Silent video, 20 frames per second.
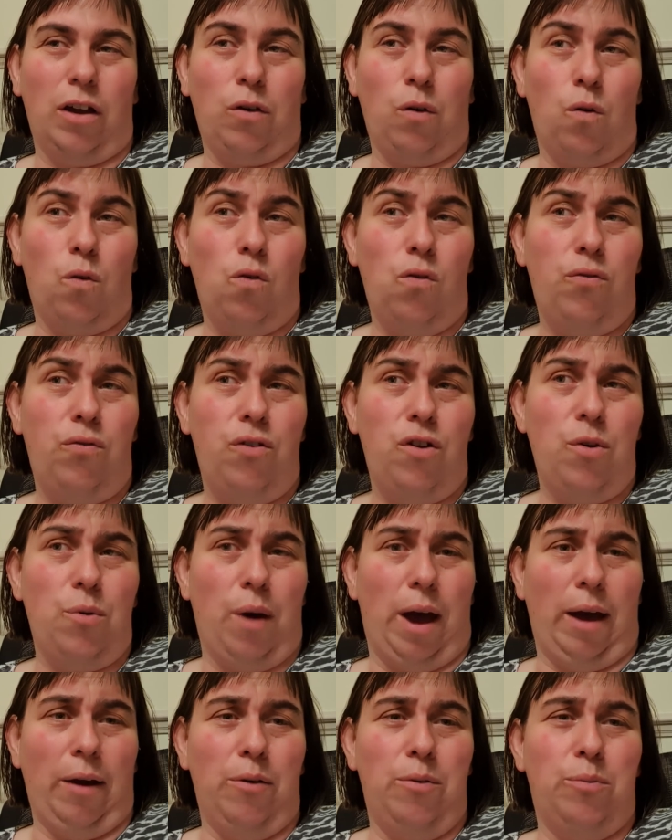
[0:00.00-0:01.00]
all
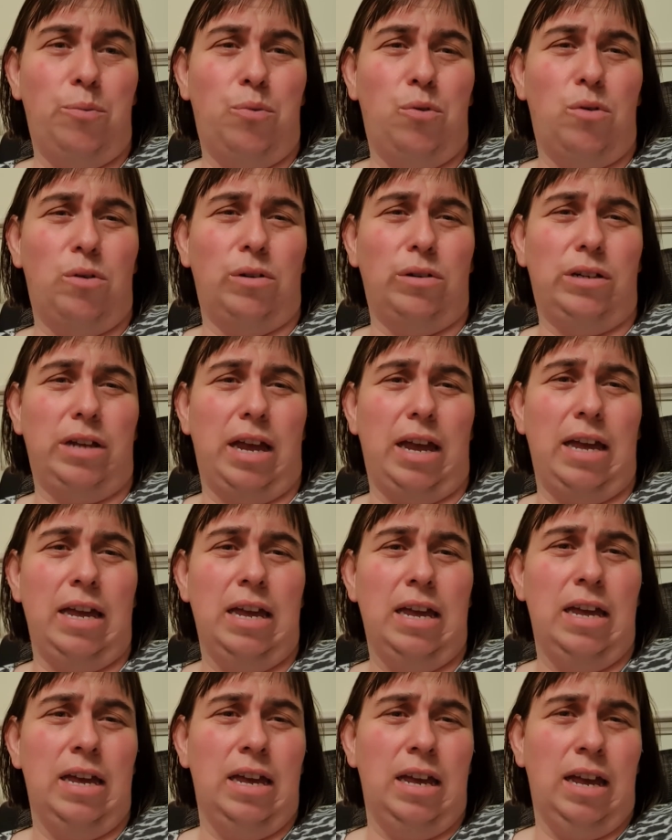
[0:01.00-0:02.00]
throughout, what was it?
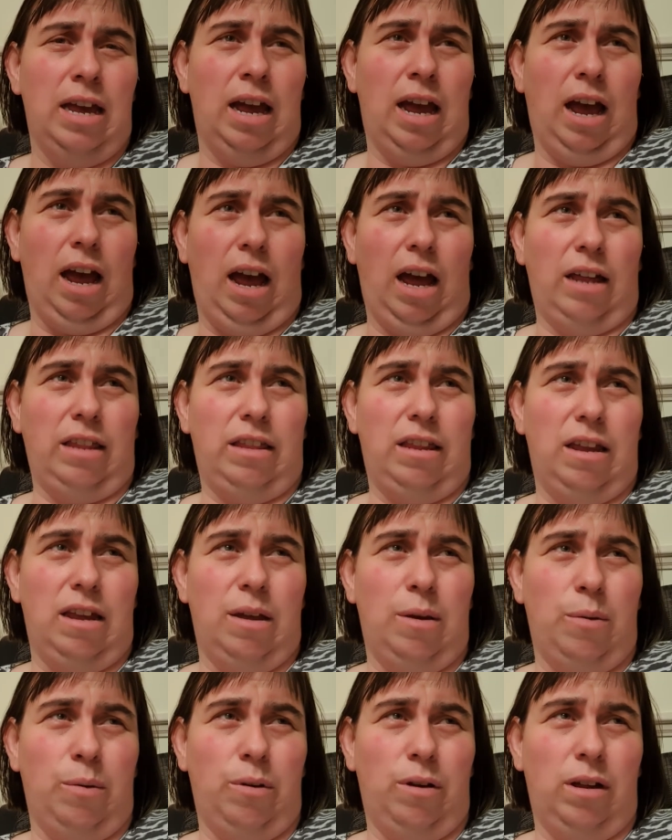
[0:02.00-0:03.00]
Uh,
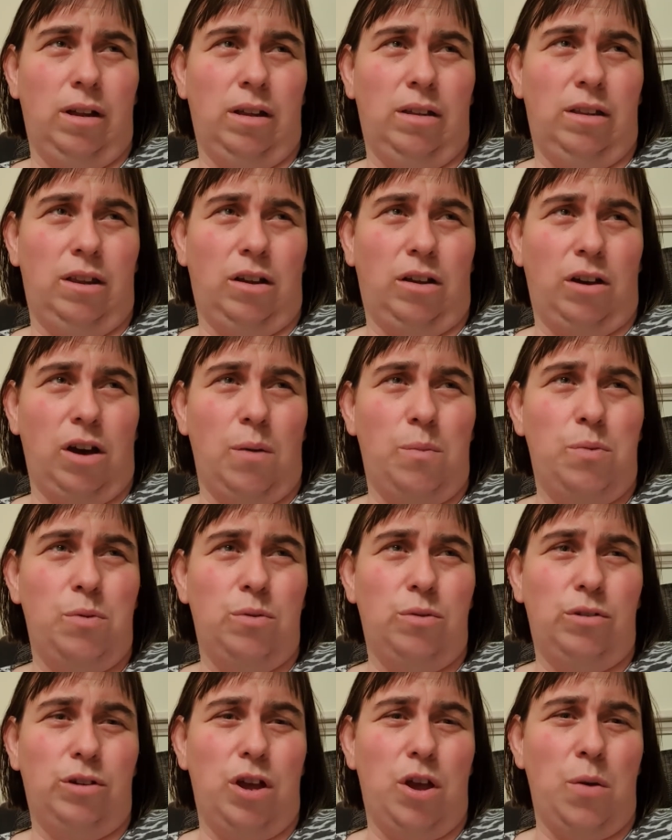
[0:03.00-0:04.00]
the
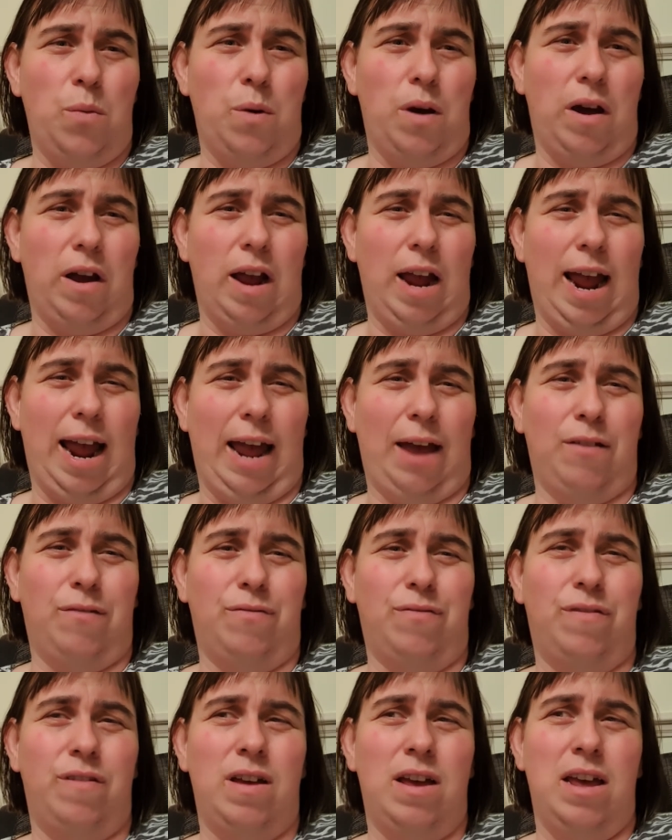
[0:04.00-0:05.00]
couples who I
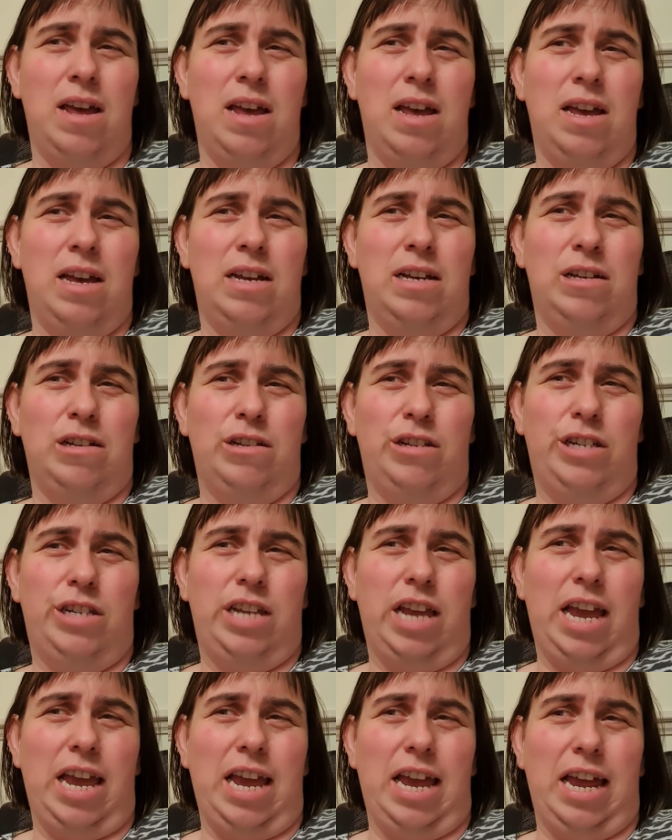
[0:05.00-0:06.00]
have
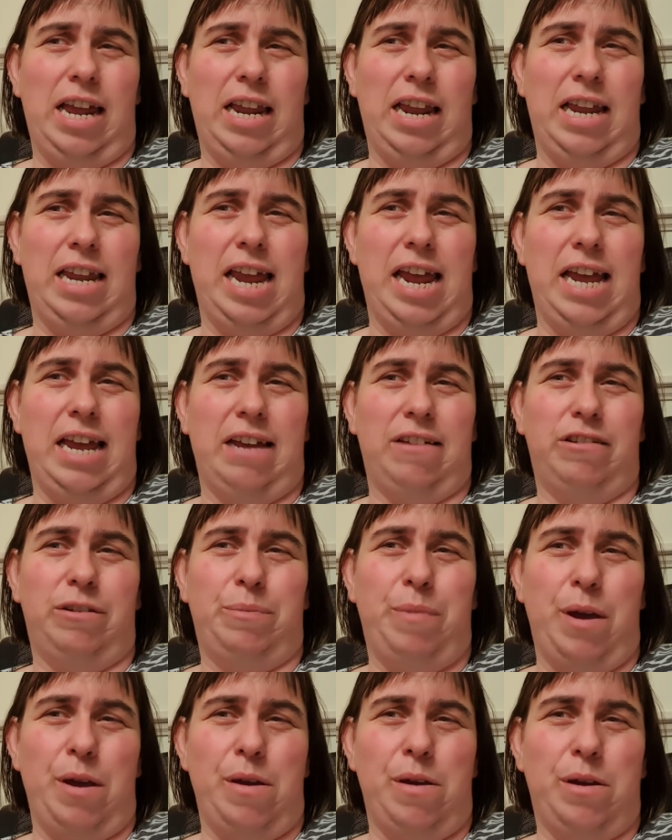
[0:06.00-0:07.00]
seen and they have
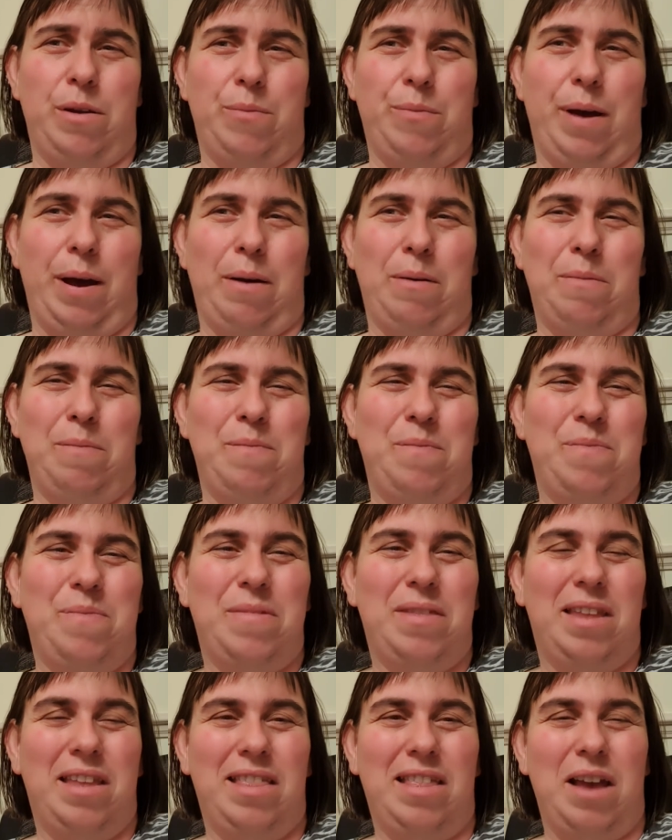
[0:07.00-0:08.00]
spoken about,
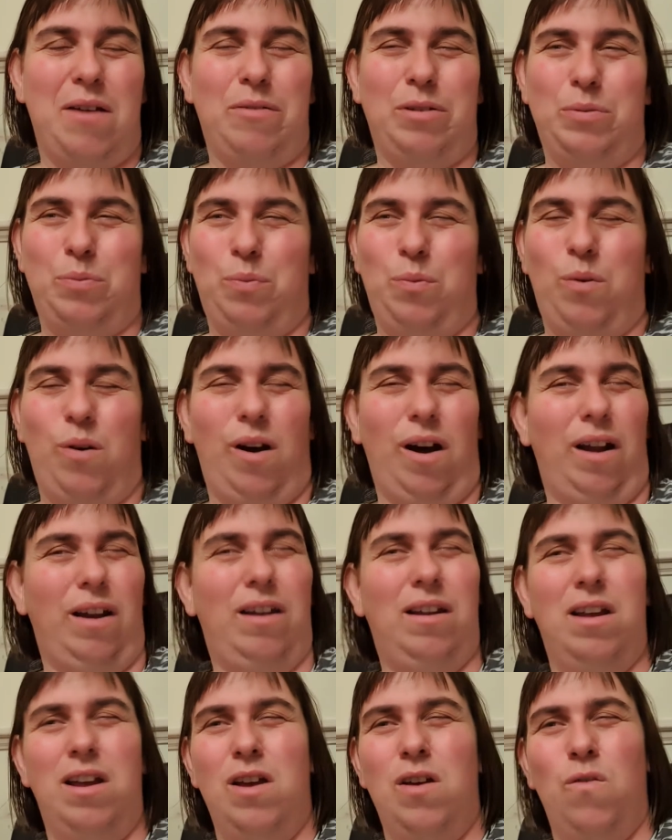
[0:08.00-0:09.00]
there was one
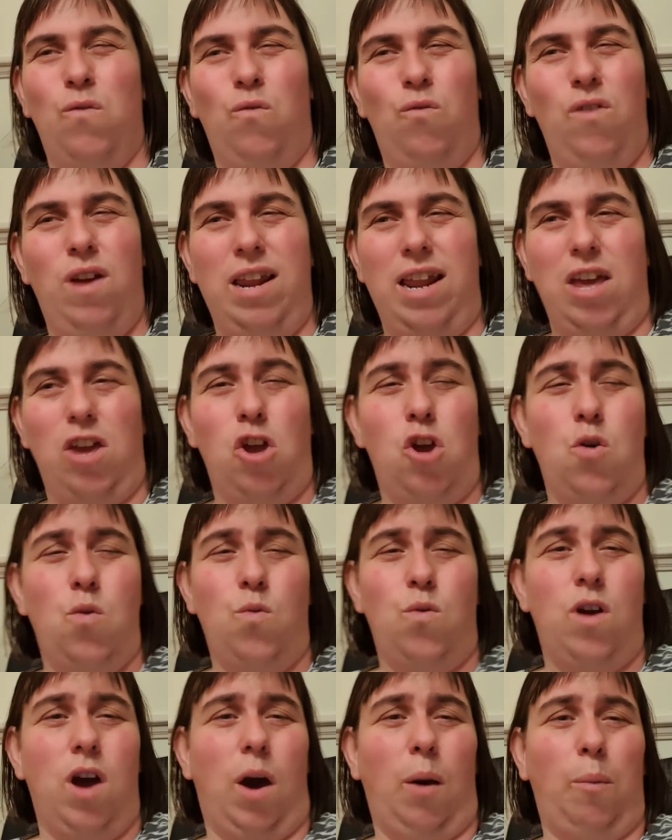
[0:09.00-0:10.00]
really cute
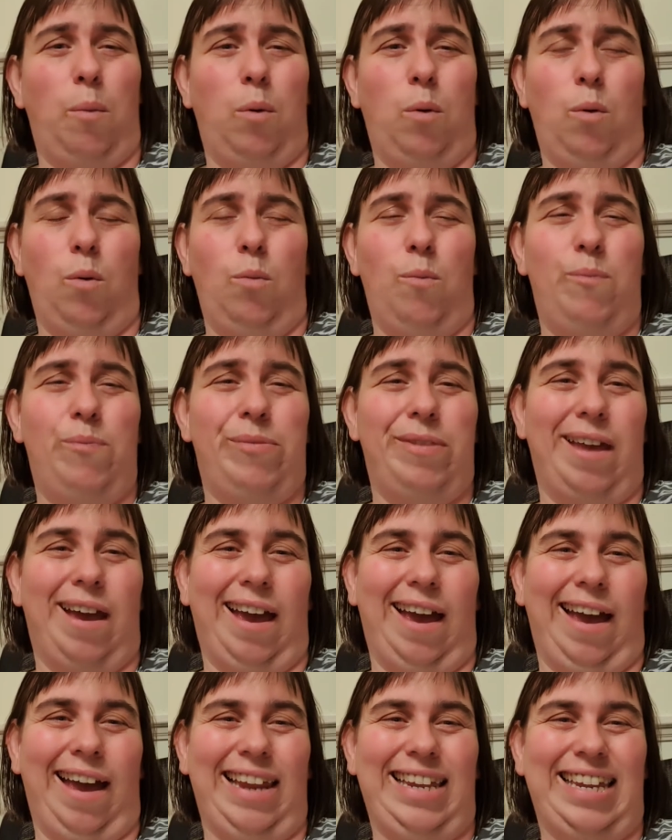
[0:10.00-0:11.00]
couple,
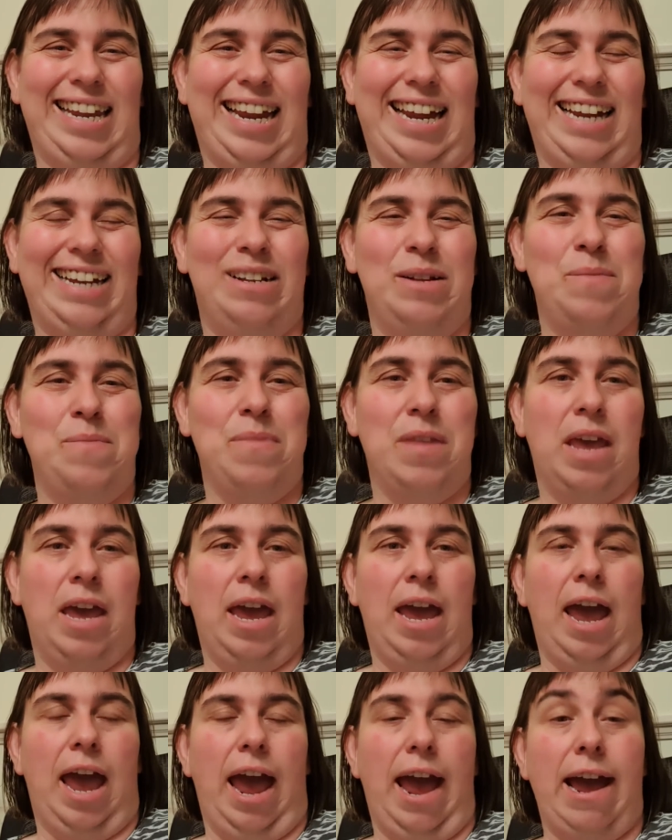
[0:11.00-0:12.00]
and that,
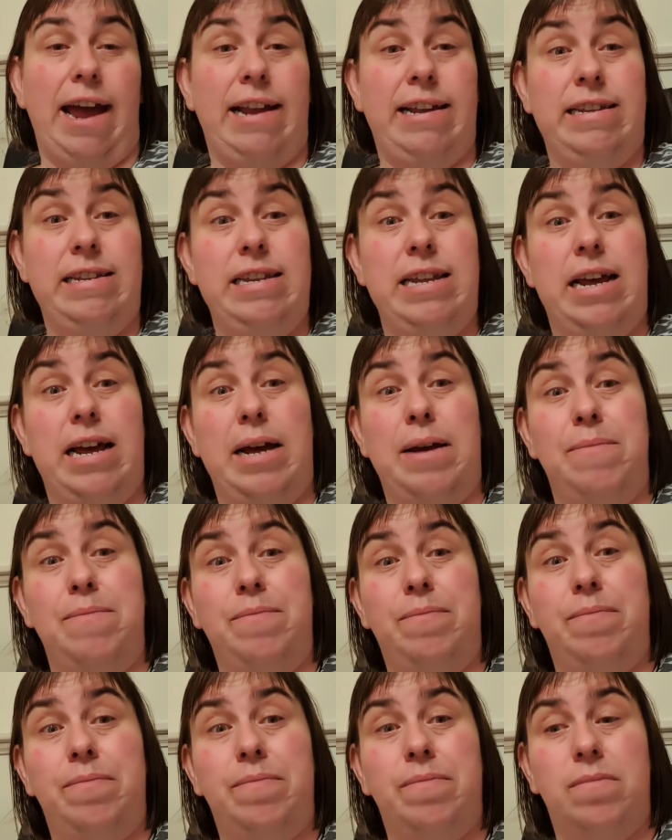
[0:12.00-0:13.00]
and